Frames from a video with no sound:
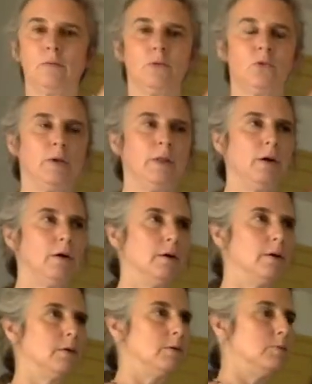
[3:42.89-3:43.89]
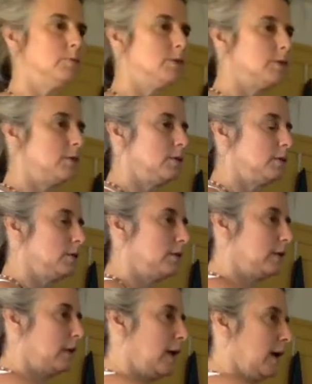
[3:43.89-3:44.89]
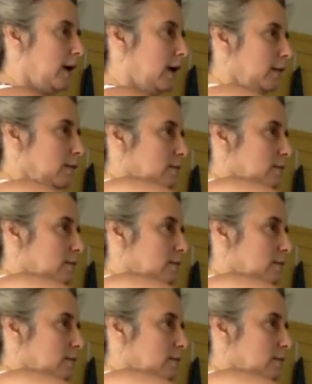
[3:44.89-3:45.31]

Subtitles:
between the arms and the